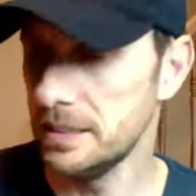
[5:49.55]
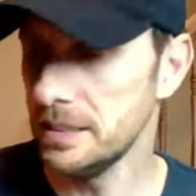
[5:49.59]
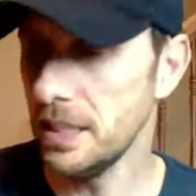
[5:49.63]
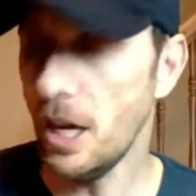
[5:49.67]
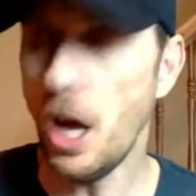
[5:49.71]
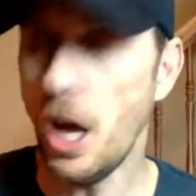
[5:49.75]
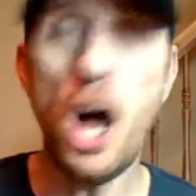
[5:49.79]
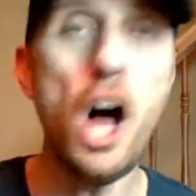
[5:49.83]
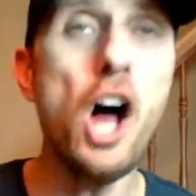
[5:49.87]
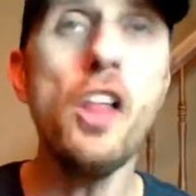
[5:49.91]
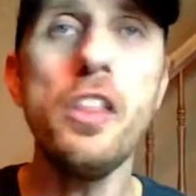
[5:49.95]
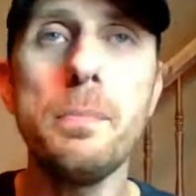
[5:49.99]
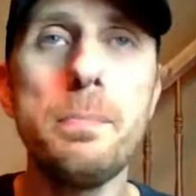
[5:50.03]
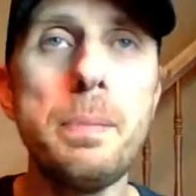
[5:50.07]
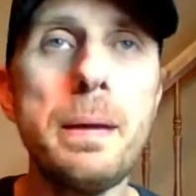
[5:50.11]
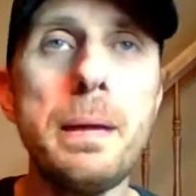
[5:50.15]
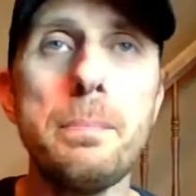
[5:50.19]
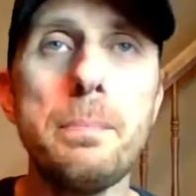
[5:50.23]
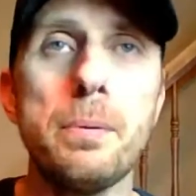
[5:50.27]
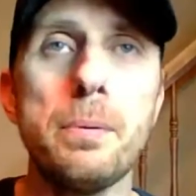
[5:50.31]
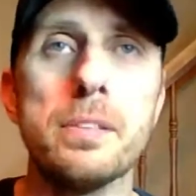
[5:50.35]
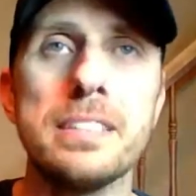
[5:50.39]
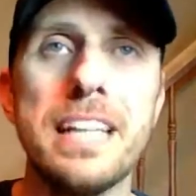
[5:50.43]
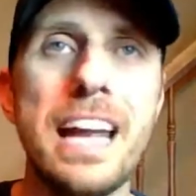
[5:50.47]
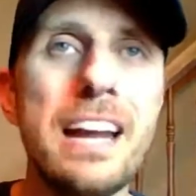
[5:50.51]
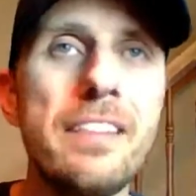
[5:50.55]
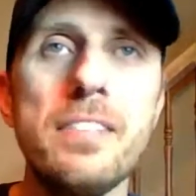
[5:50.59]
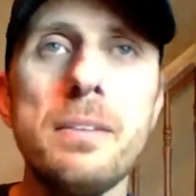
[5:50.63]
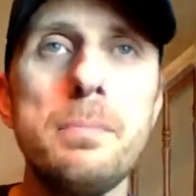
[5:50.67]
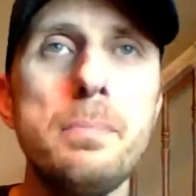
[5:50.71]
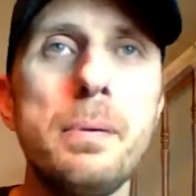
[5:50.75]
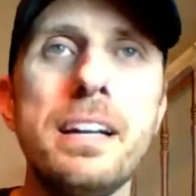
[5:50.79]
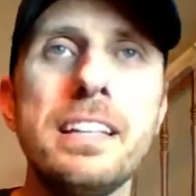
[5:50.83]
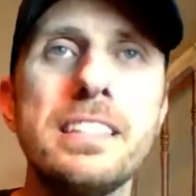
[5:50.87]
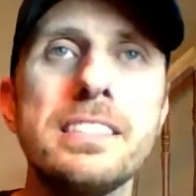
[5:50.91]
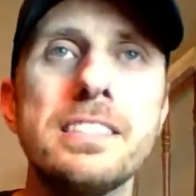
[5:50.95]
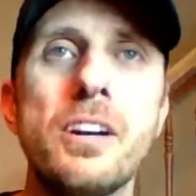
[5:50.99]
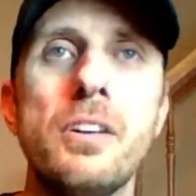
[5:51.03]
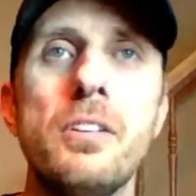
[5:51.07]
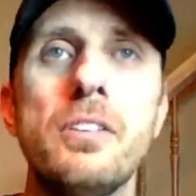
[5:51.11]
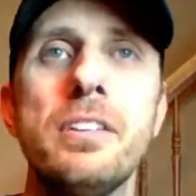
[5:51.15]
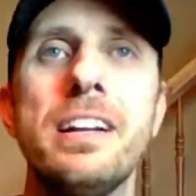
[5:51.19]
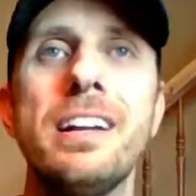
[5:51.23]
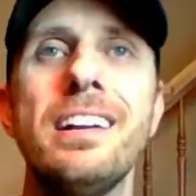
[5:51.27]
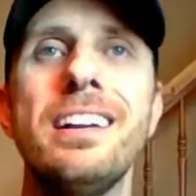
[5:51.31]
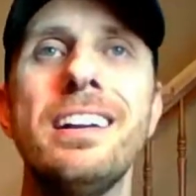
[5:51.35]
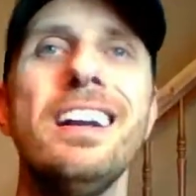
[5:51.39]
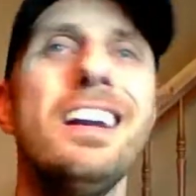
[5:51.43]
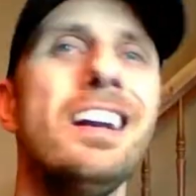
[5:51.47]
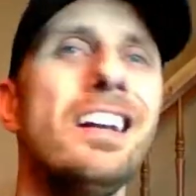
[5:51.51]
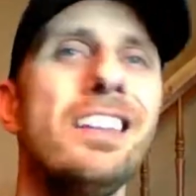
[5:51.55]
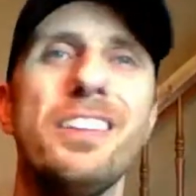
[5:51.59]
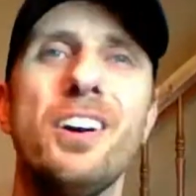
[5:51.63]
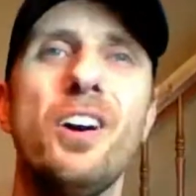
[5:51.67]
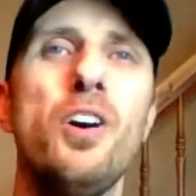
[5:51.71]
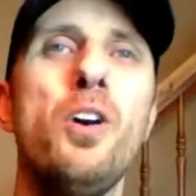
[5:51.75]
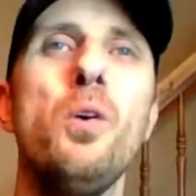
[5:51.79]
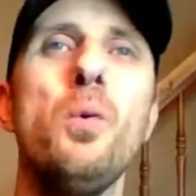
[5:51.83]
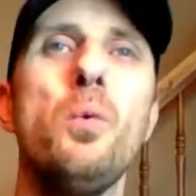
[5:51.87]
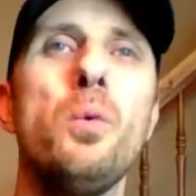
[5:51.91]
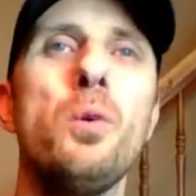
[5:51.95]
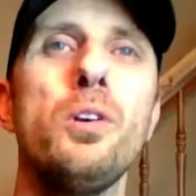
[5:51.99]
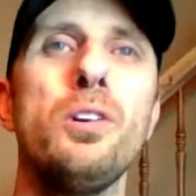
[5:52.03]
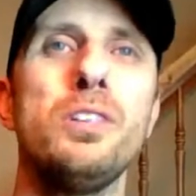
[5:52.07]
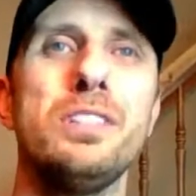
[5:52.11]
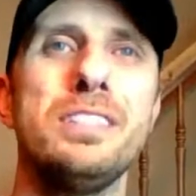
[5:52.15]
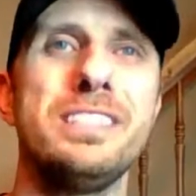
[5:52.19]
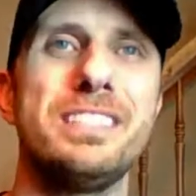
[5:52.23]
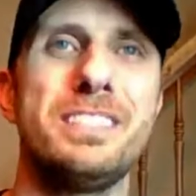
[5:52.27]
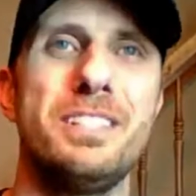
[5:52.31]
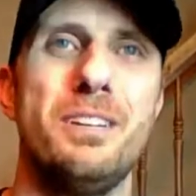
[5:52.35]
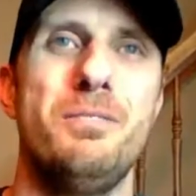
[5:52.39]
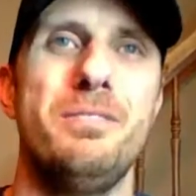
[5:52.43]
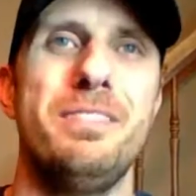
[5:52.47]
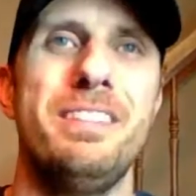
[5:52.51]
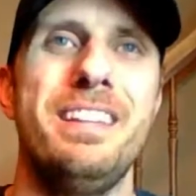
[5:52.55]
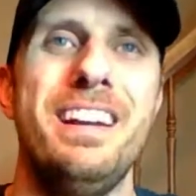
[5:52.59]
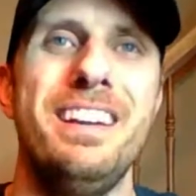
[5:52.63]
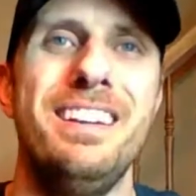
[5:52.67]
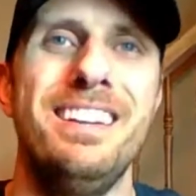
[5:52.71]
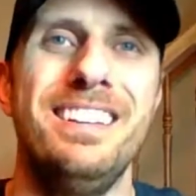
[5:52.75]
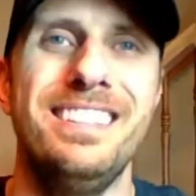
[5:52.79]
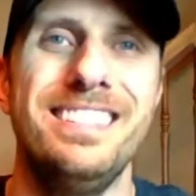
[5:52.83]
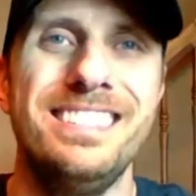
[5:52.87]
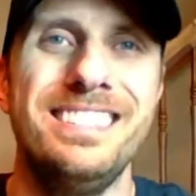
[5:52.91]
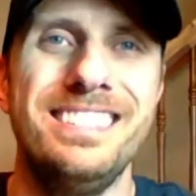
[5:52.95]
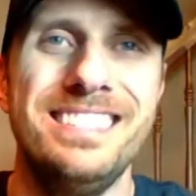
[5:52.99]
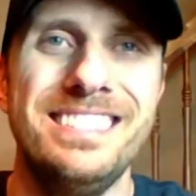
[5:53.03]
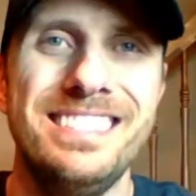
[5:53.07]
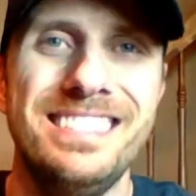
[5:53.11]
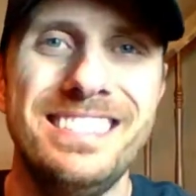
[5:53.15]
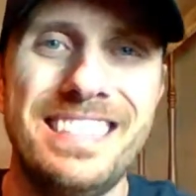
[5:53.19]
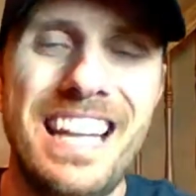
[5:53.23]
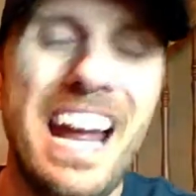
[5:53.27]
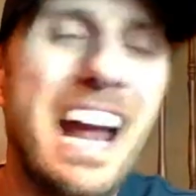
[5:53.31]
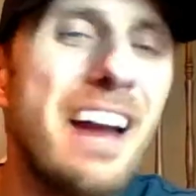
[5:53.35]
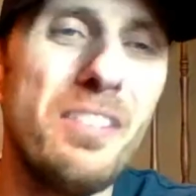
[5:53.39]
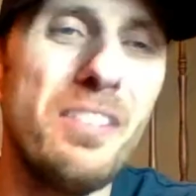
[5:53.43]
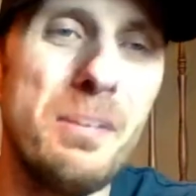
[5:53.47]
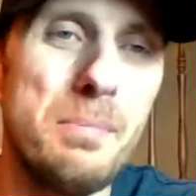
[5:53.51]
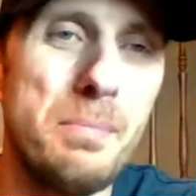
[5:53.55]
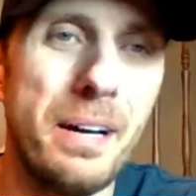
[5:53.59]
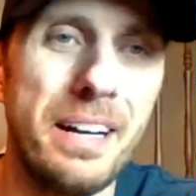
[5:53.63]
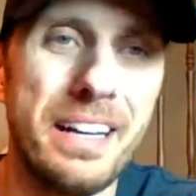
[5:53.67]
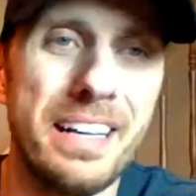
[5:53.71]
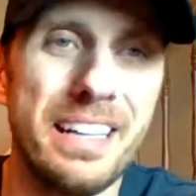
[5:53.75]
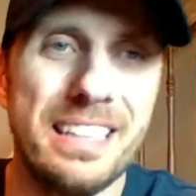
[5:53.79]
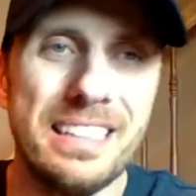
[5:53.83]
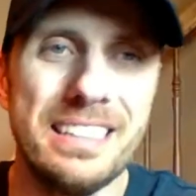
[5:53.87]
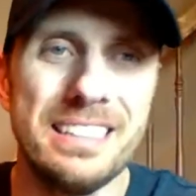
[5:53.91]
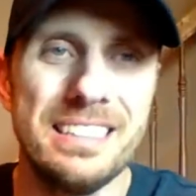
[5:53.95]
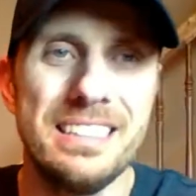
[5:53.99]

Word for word: All the peoples. Everybody's going there. The whole world is going there. Everybody.